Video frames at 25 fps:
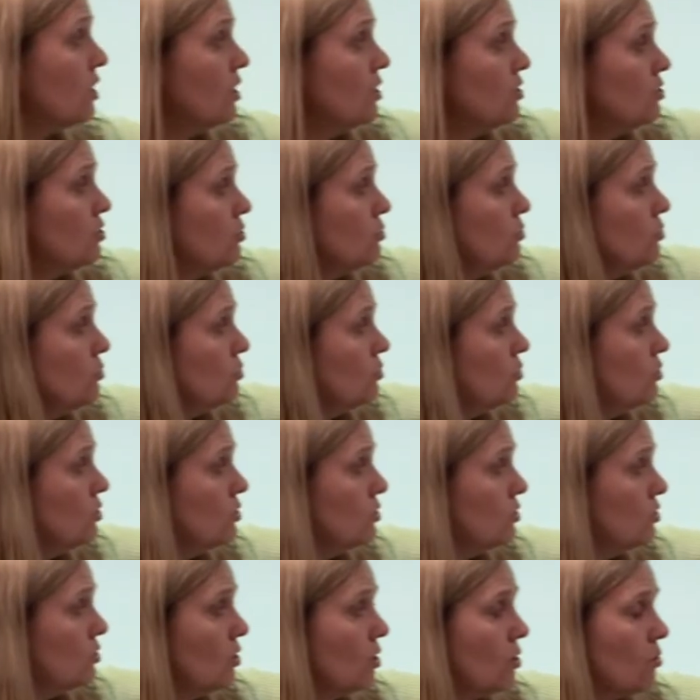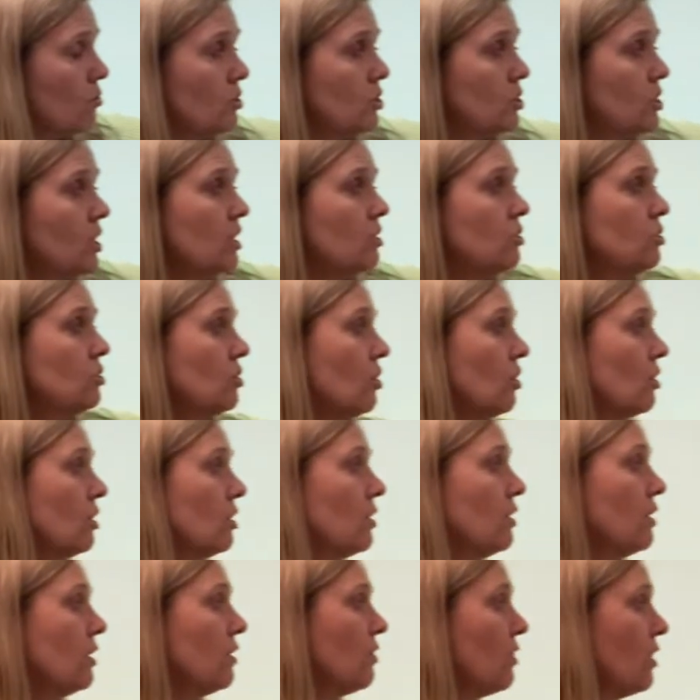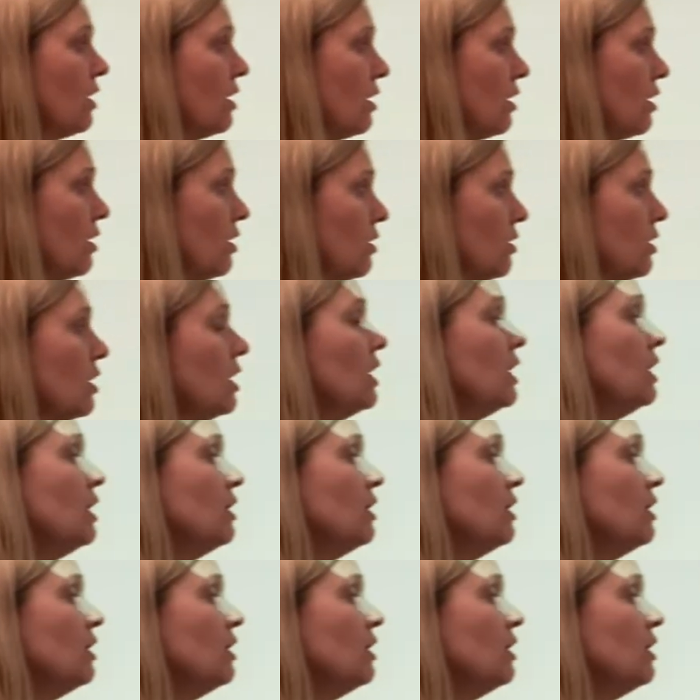So you notice I started it there.